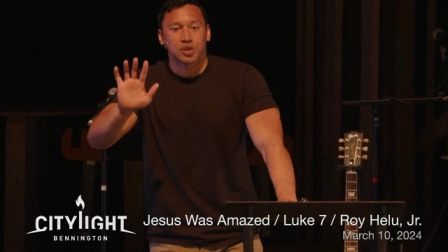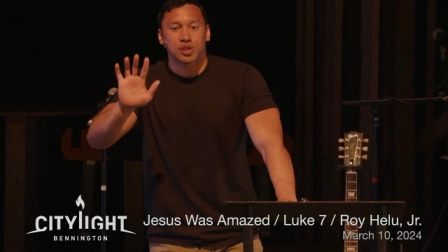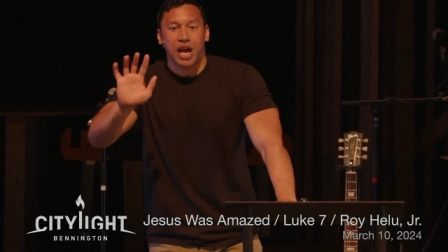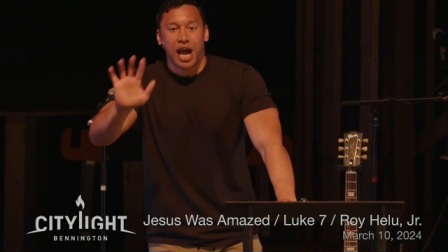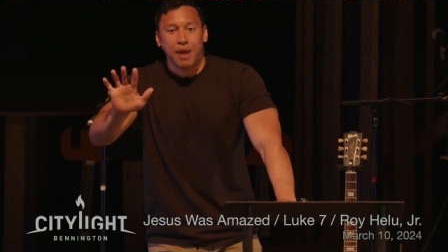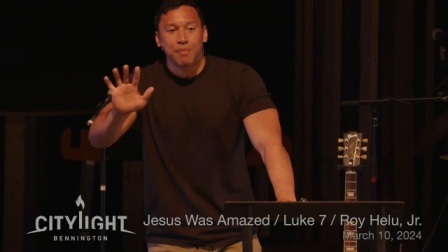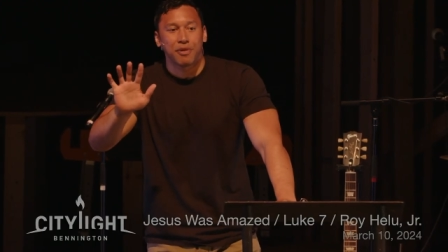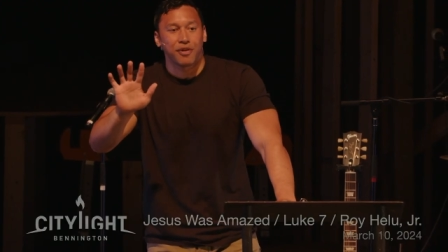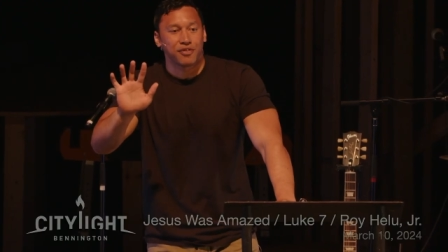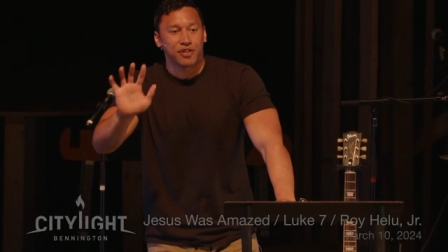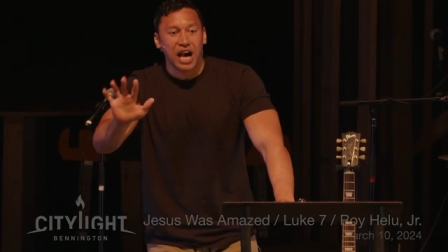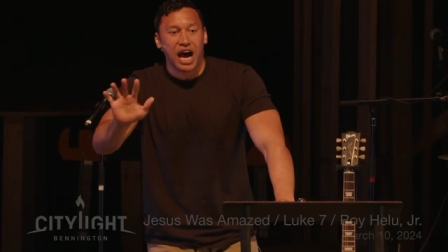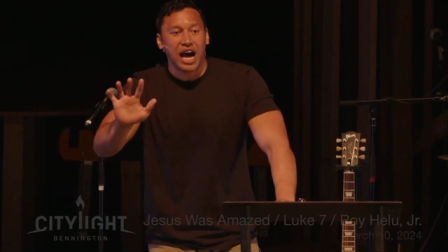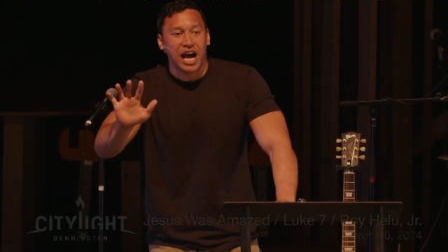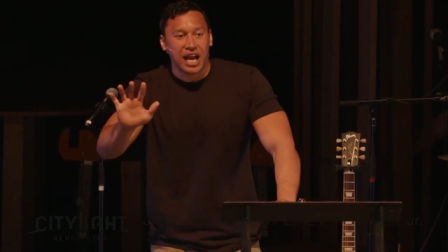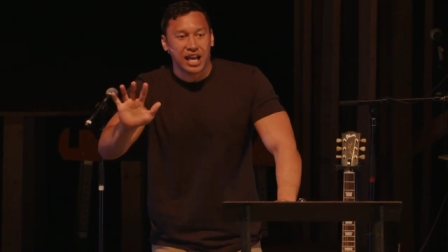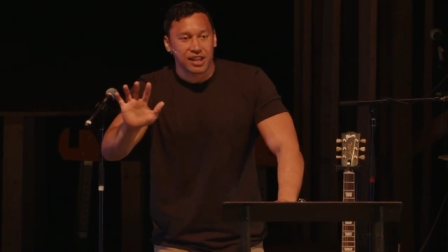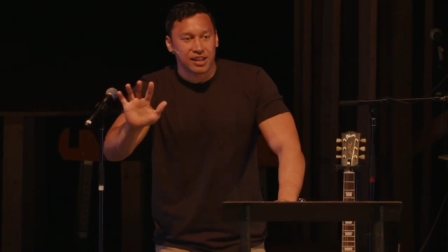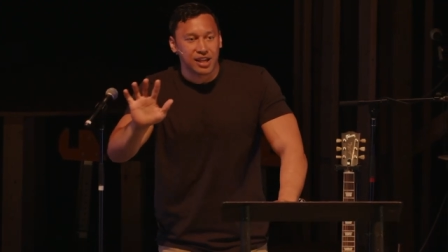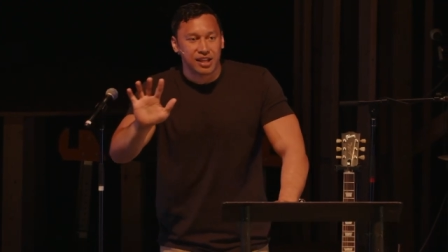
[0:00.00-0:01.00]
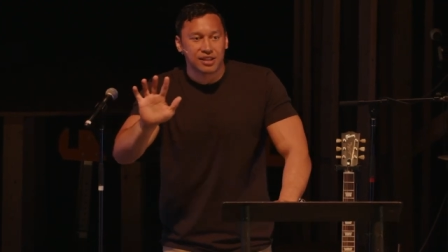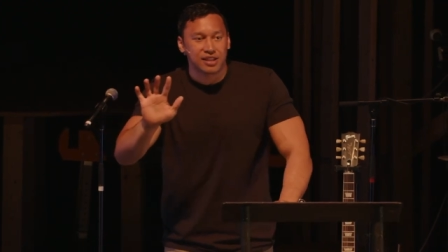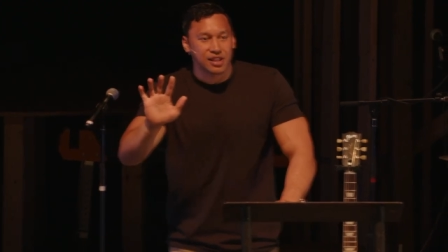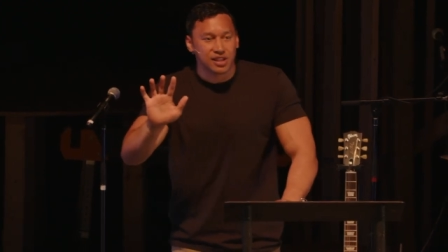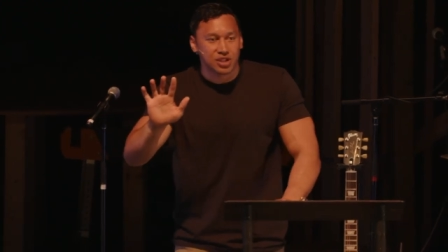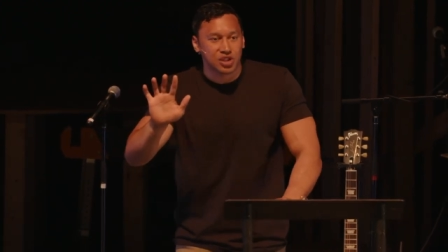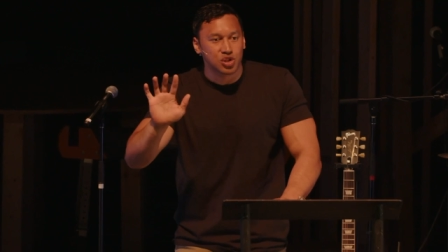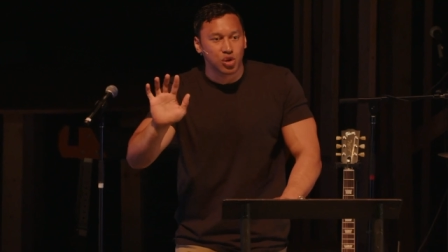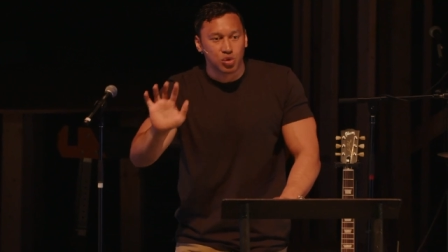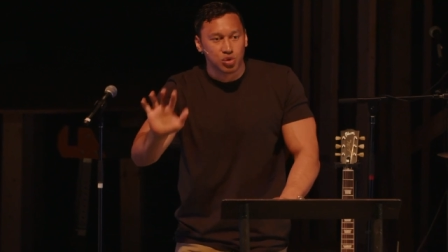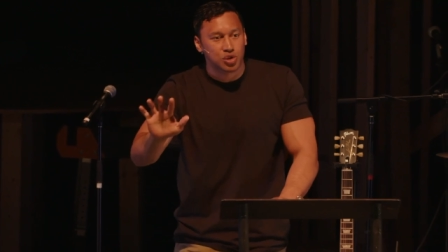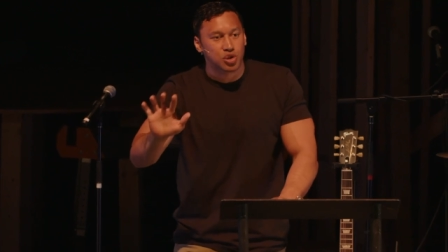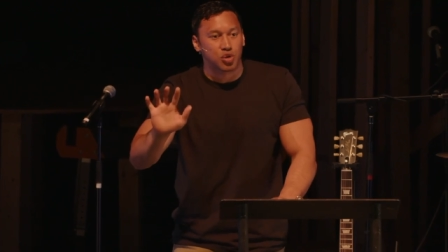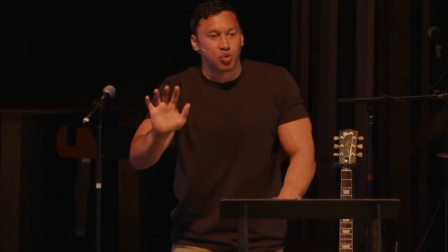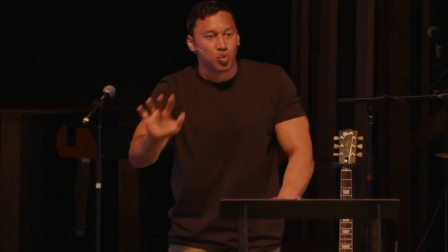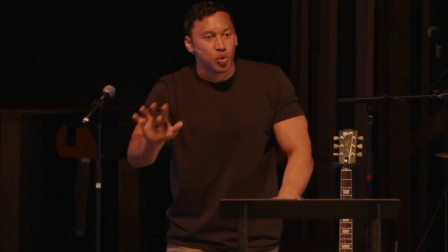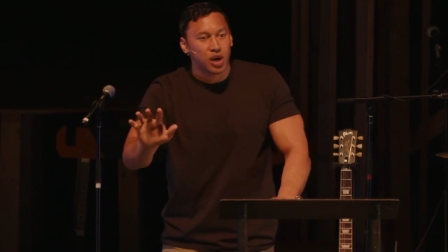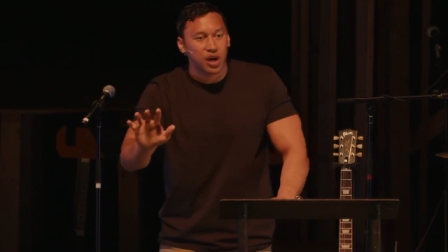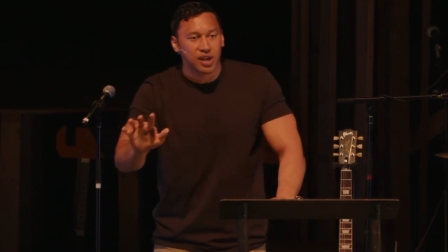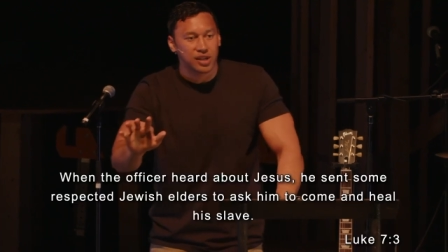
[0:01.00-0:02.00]
type of guy that this
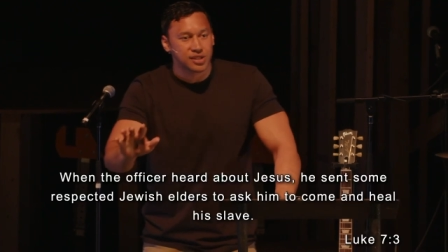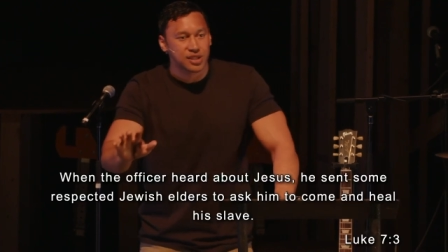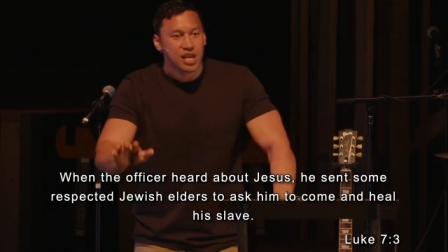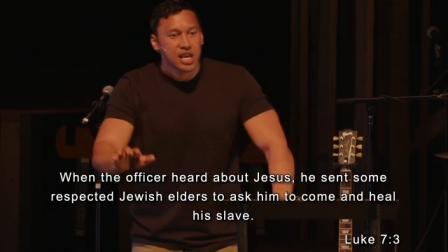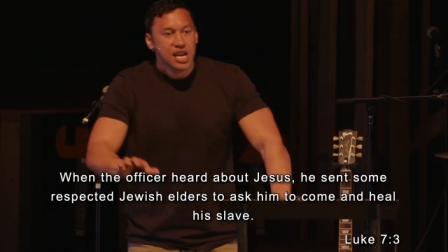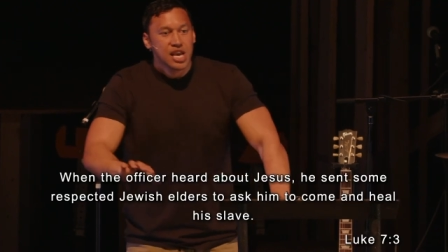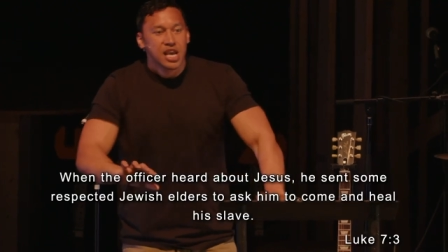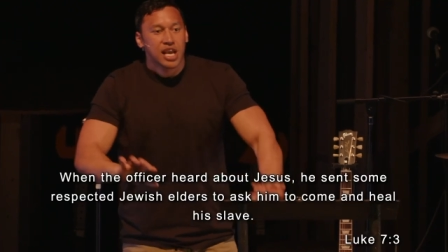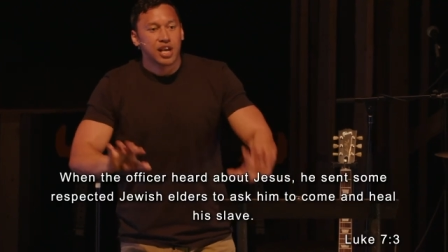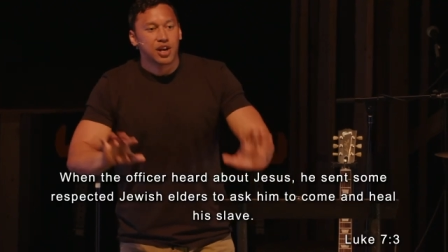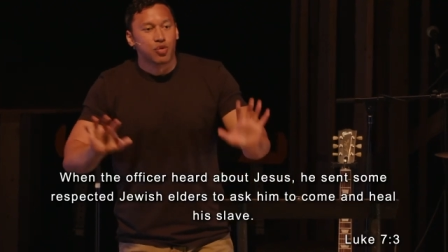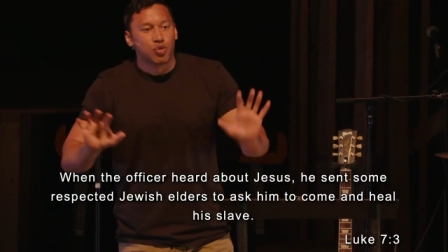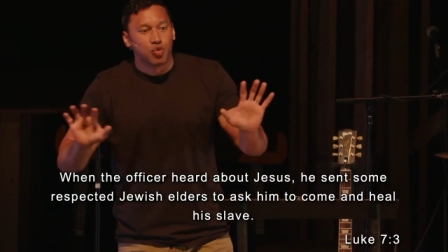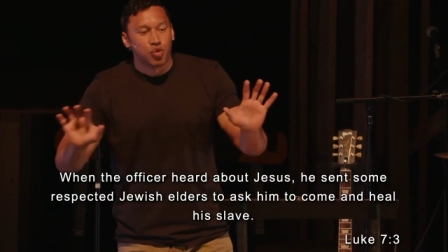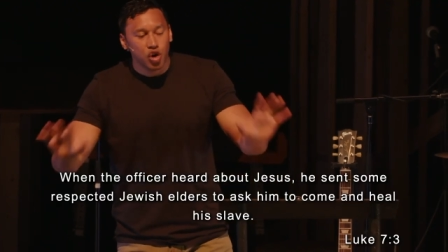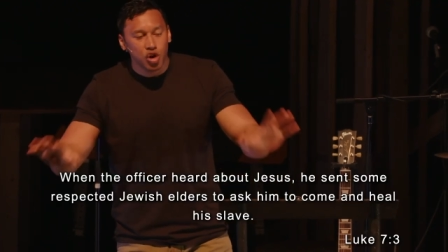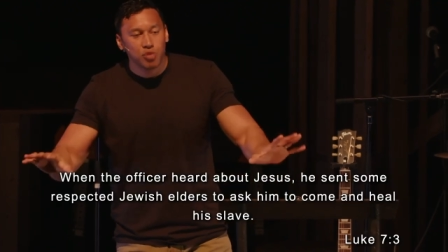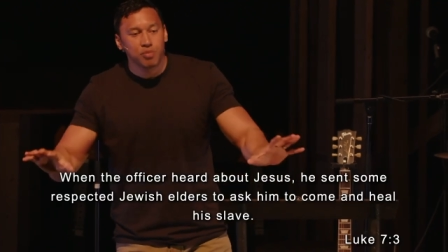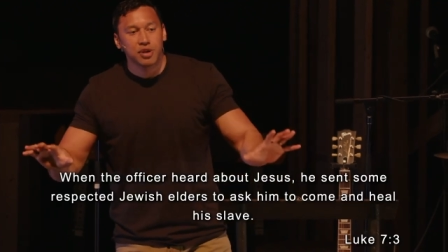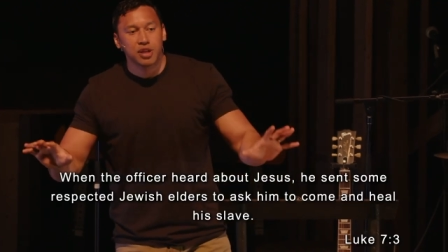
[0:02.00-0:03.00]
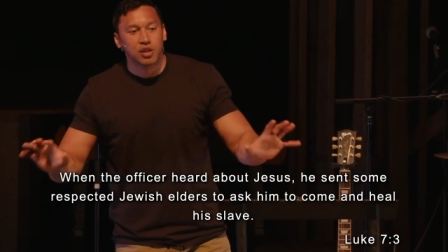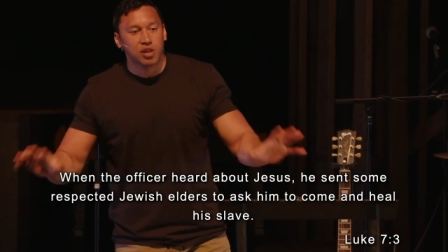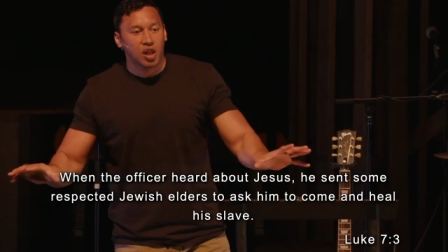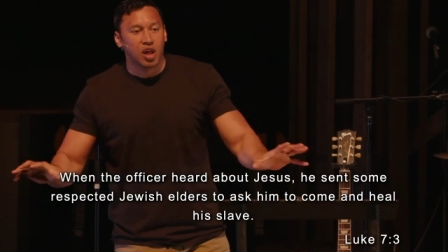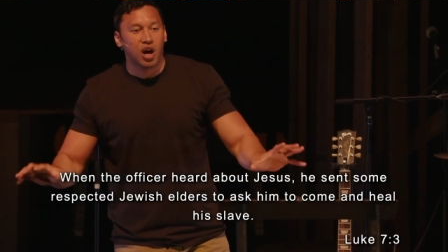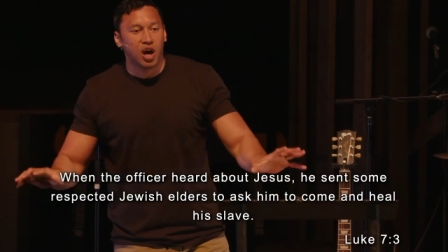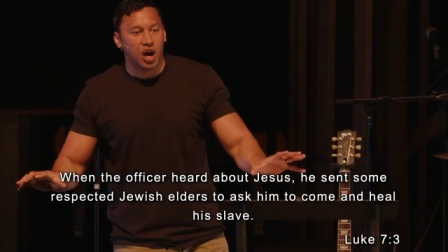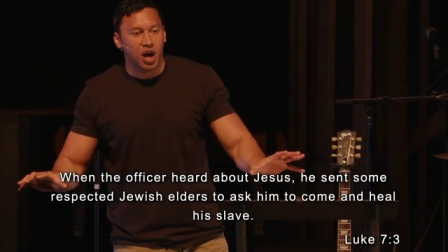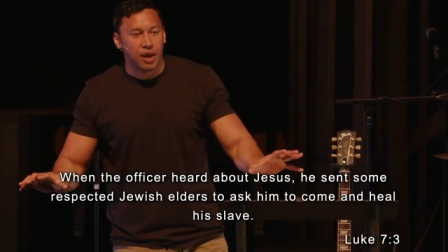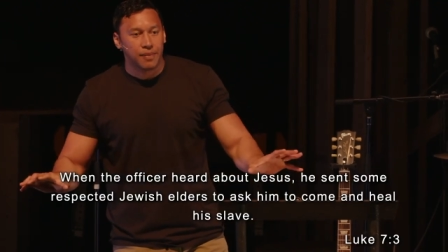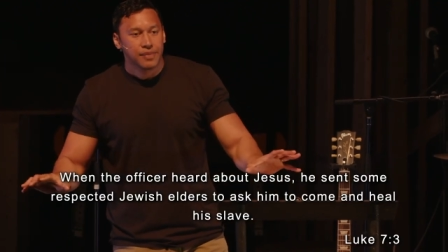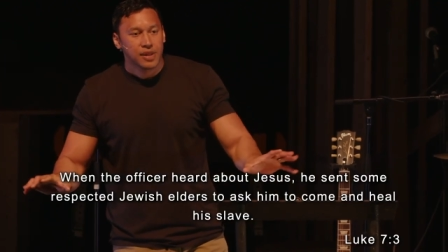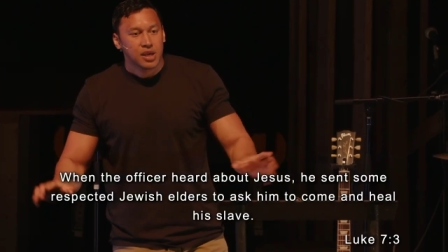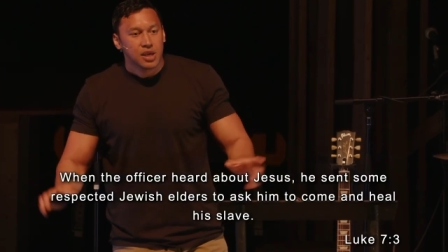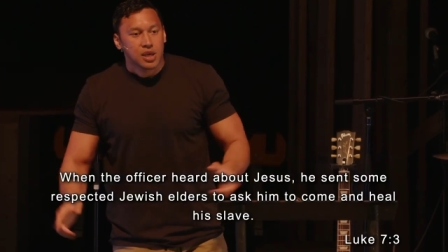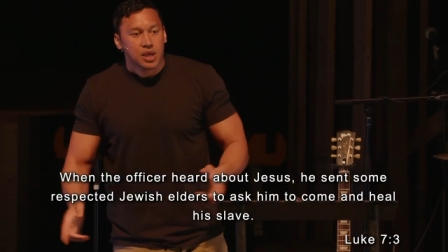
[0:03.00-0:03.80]
soldier was, in Roman law,